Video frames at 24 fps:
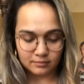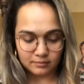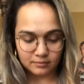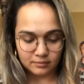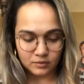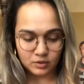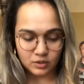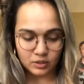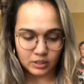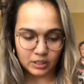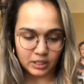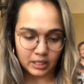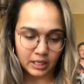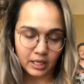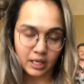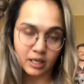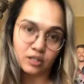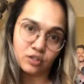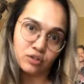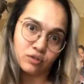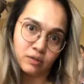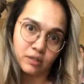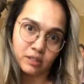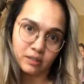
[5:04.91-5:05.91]
Oh, I gotta
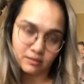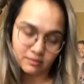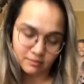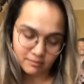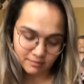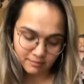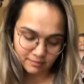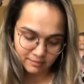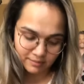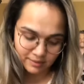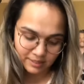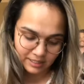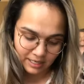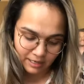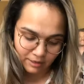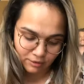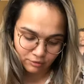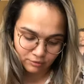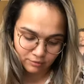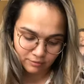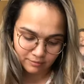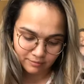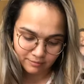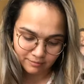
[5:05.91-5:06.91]
do it down.
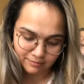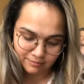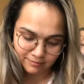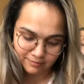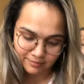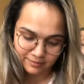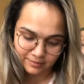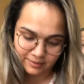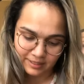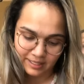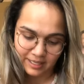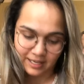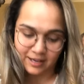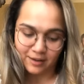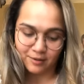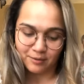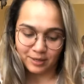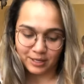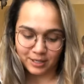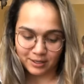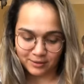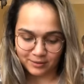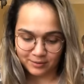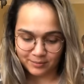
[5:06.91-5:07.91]
There we
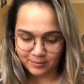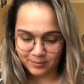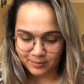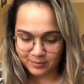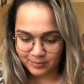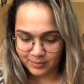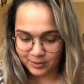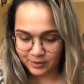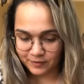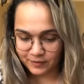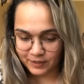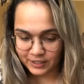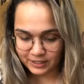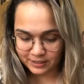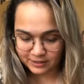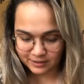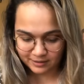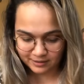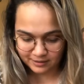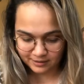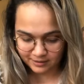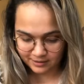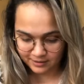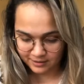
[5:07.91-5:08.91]
go. Perfect.
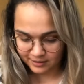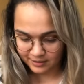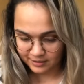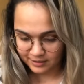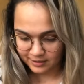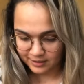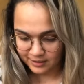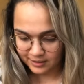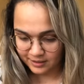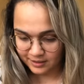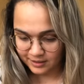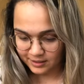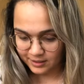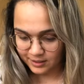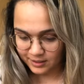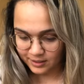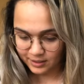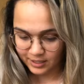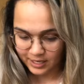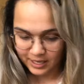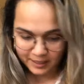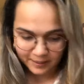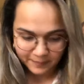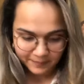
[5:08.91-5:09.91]

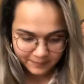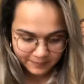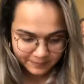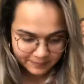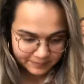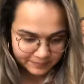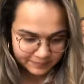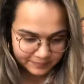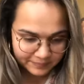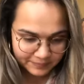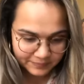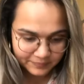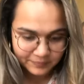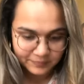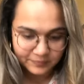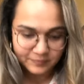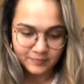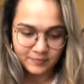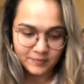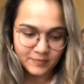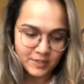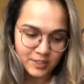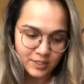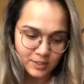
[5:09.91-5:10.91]
Okay.
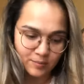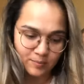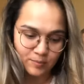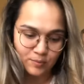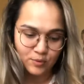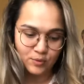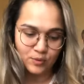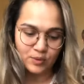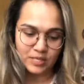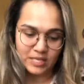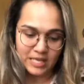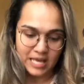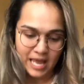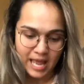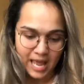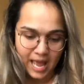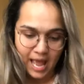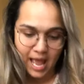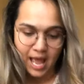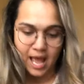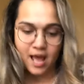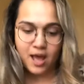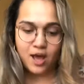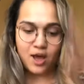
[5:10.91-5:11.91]
Smooth it
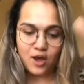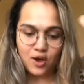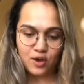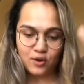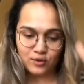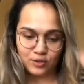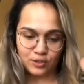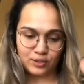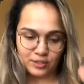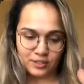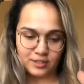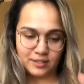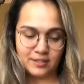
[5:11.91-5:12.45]
out.